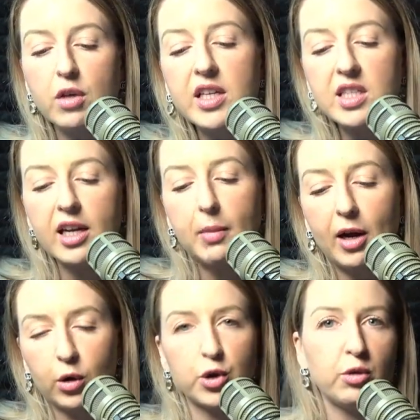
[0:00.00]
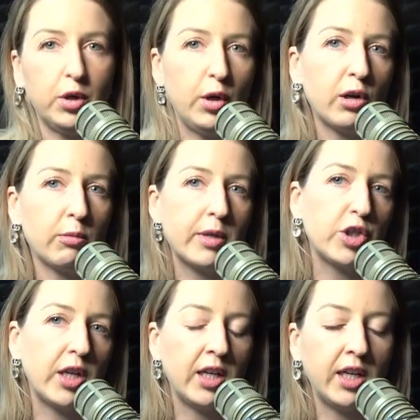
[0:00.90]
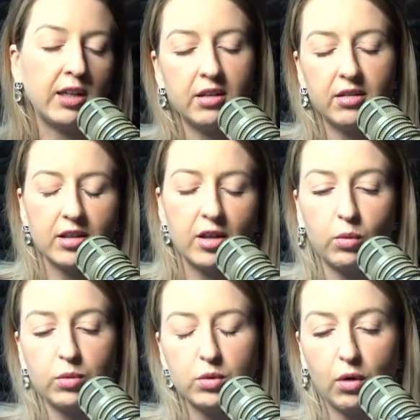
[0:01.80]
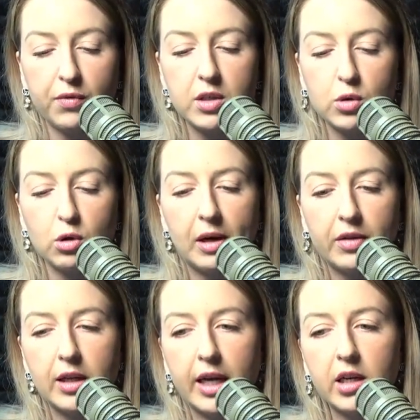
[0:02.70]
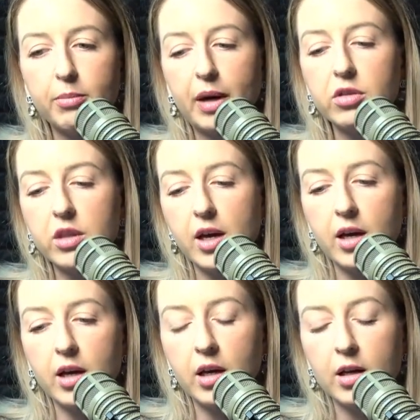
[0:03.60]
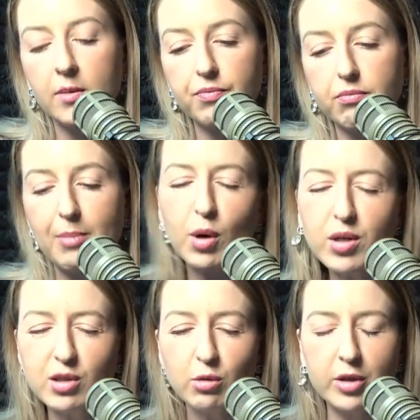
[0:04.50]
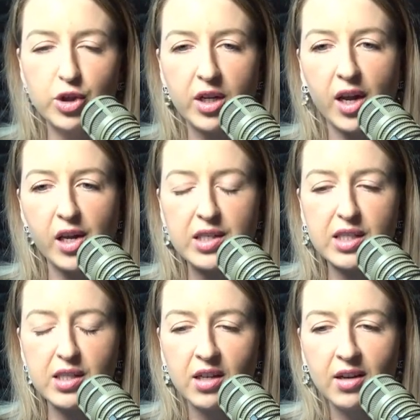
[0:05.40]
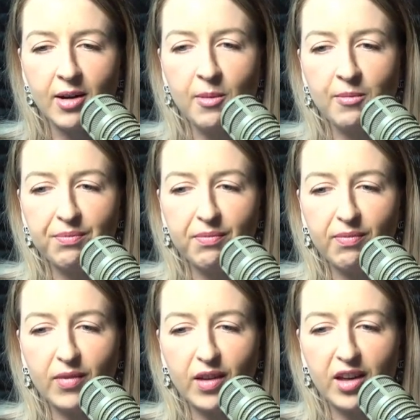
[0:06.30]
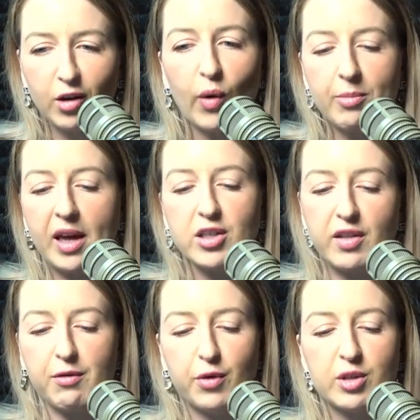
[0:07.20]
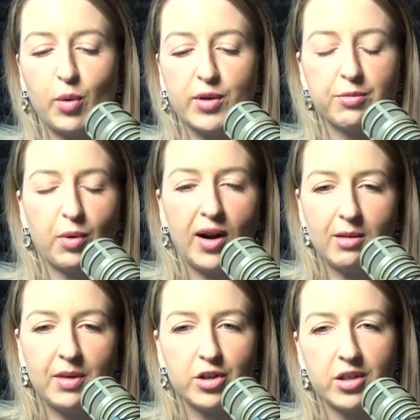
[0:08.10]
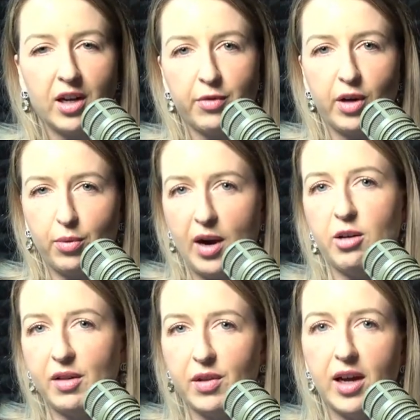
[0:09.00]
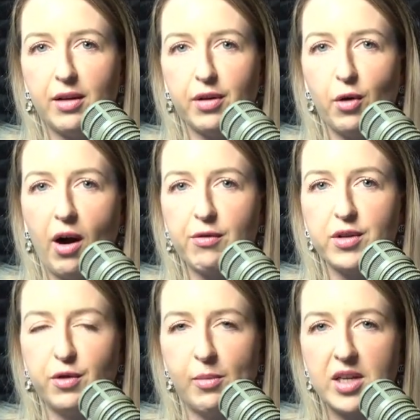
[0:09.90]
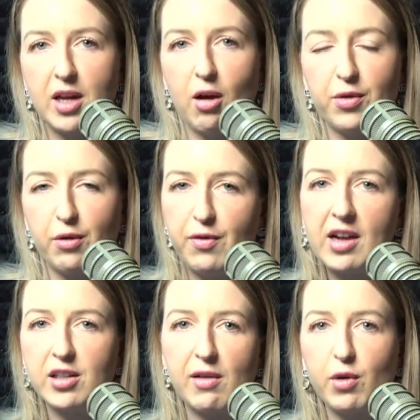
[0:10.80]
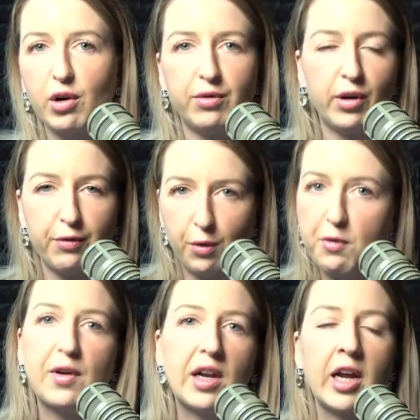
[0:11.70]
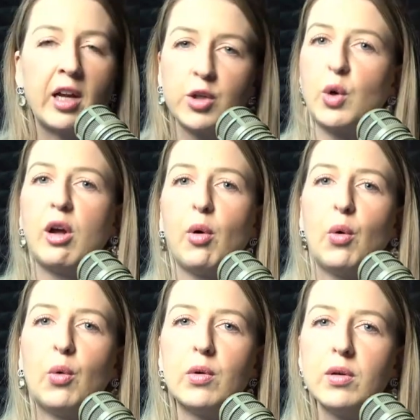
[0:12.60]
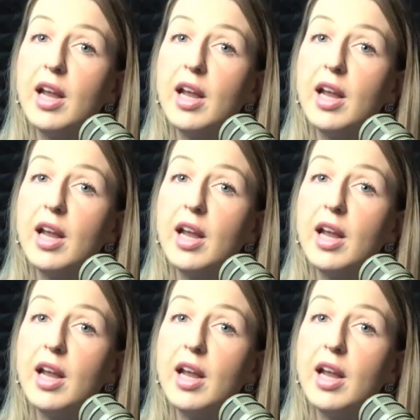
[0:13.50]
So that's like my entrepreneurial mission, and you know, we'll obviously talk about that later. But my personal mission is going back to that first point of pride I mentioned. I'm very proud about the life I've crafted for myself and the fact that I've got a very fulfilling, enjoyable